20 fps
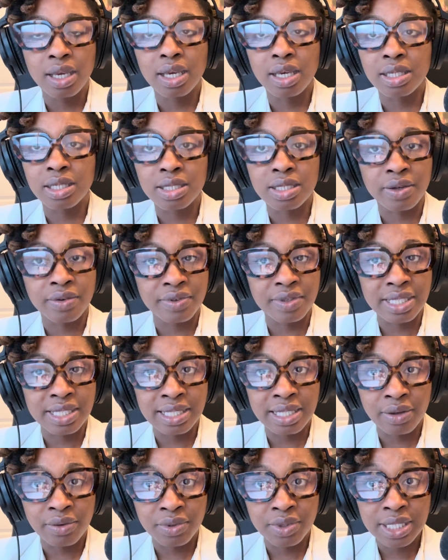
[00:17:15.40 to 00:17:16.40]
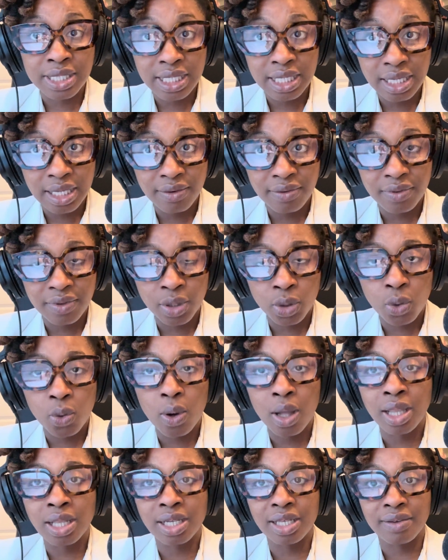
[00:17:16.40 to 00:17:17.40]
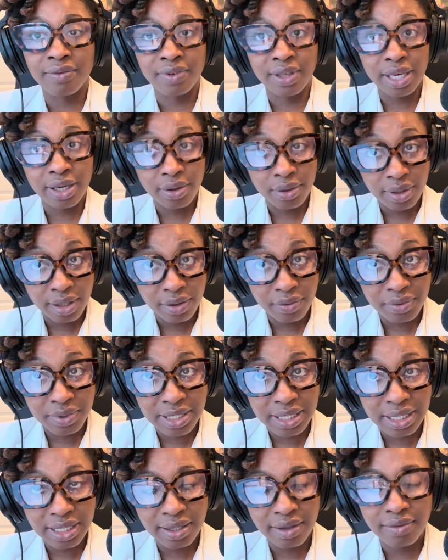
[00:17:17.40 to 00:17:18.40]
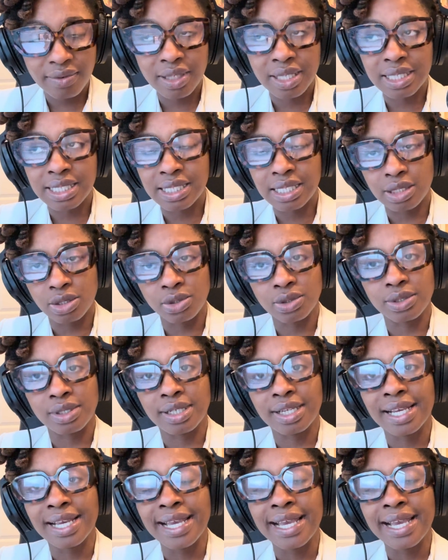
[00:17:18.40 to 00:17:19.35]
and the services they received, the quality of care they received, etc.